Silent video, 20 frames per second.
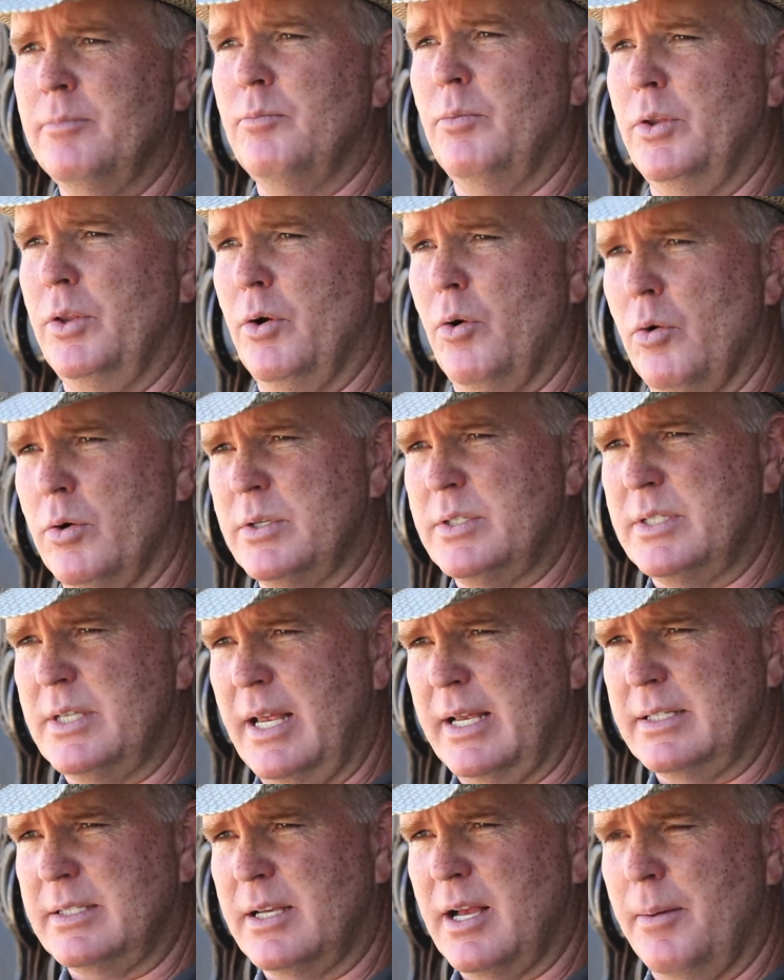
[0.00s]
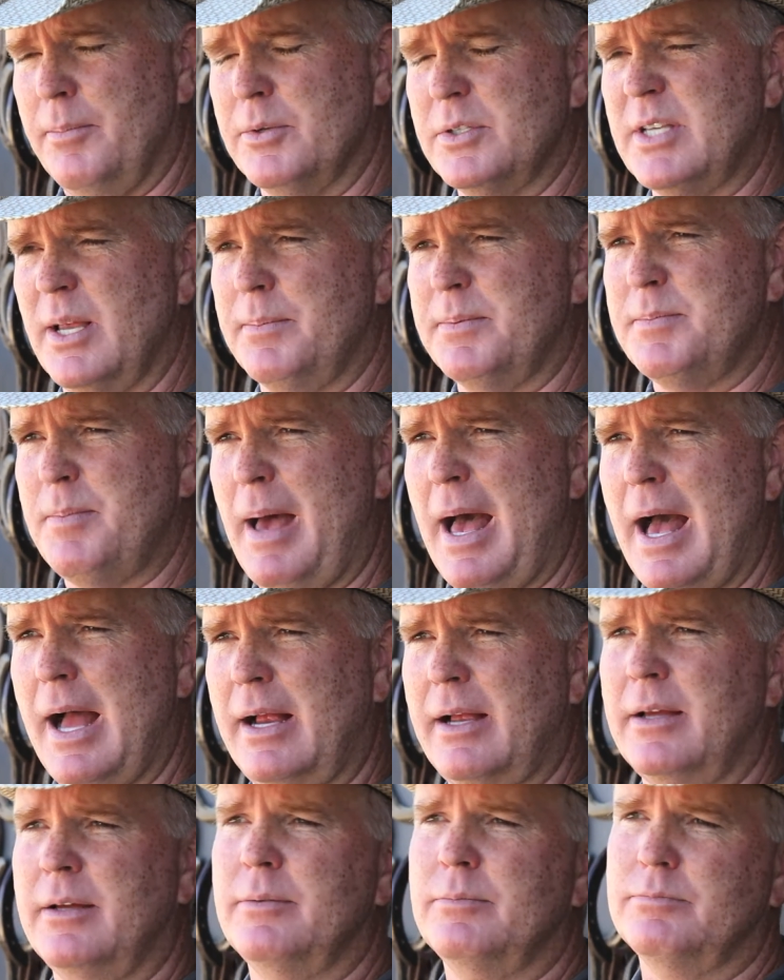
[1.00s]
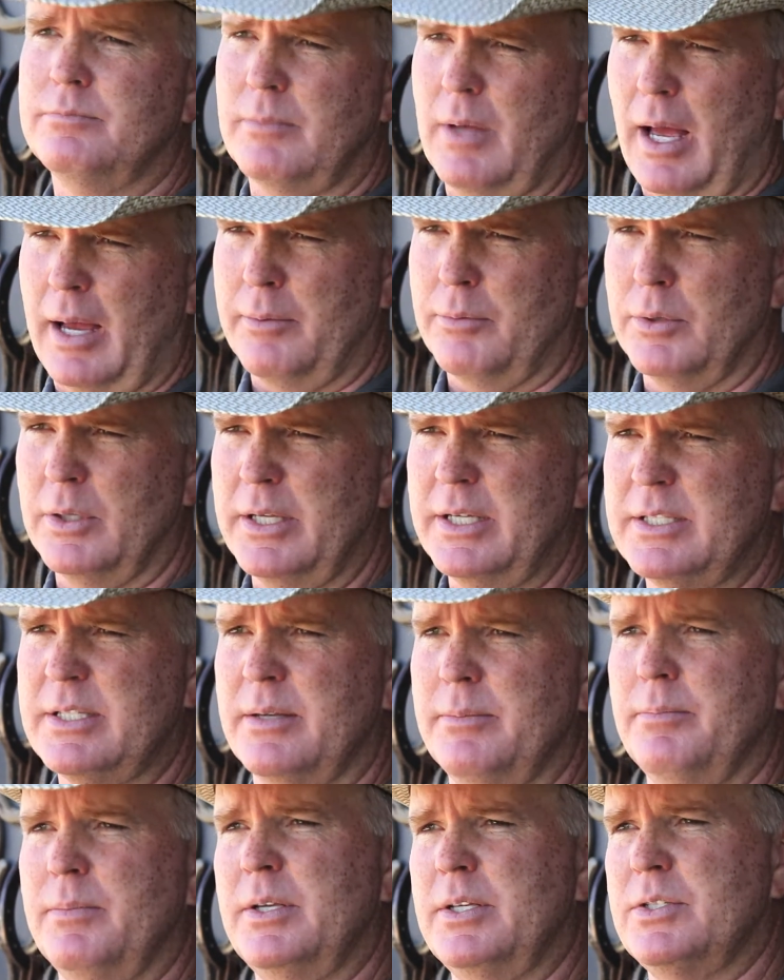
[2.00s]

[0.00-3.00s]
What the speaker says: When the horse takes a couple steps back, I release him.